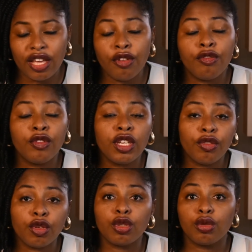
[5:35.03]
Even
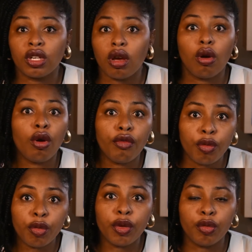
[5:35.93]
if your children are
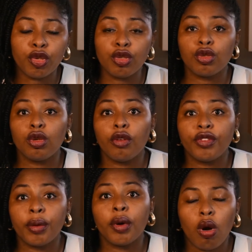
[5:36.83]
horrible people, you should
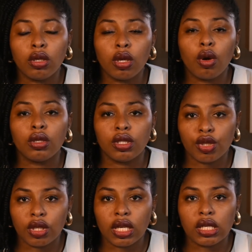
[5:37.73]
love them
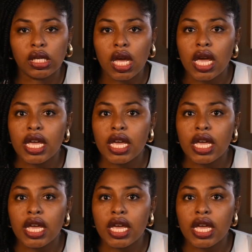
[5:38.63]
unconditionally.